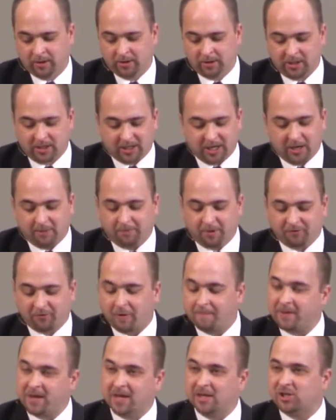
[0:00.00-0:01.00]
to keep you
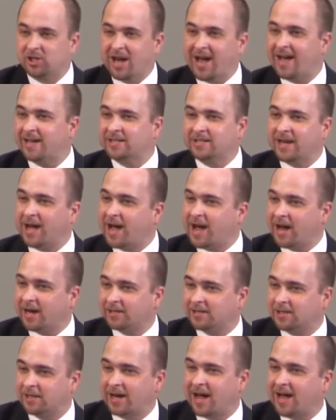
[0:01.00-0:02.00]
from being
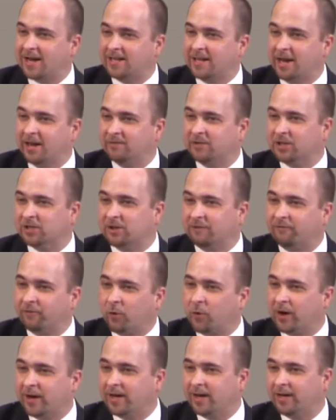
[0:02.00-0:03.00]
chastised, the idea of just
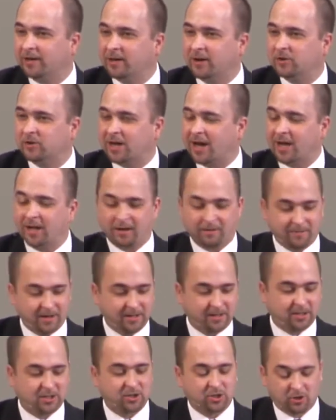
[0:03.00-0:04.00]
avoiding those
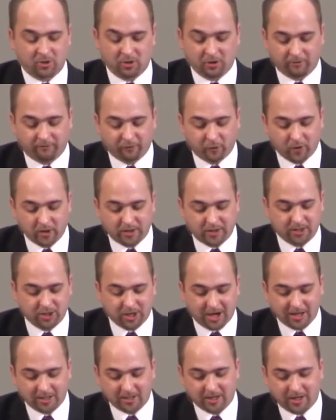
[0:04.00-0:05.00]
elements, and so you avoid the
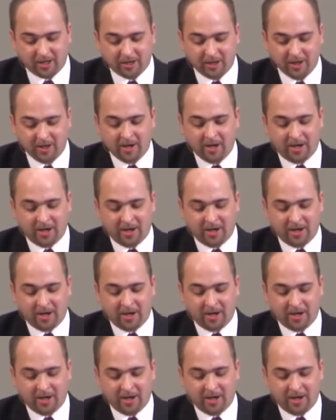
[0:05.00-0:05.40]
chastening.